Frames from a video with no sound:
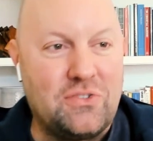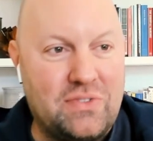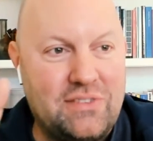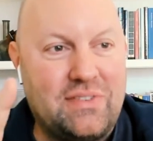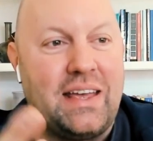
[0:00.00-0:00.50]

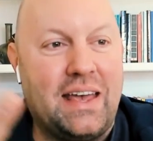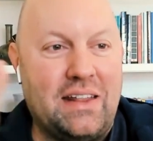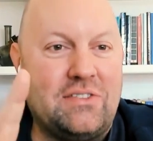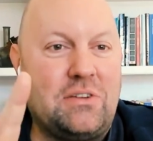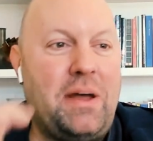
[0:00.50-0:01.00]

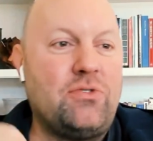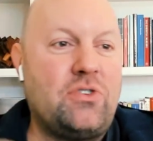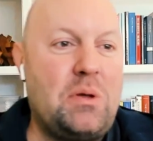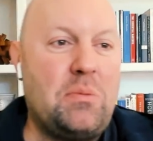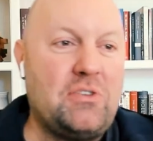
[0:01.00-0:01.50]
This depends what
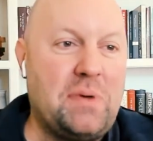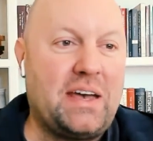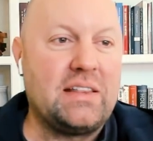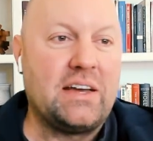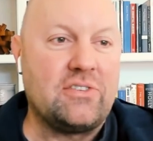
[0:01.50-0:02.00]
you mean by
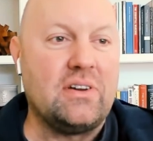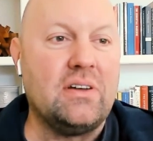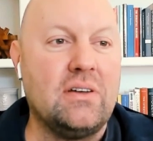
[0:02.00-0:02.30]
speculation.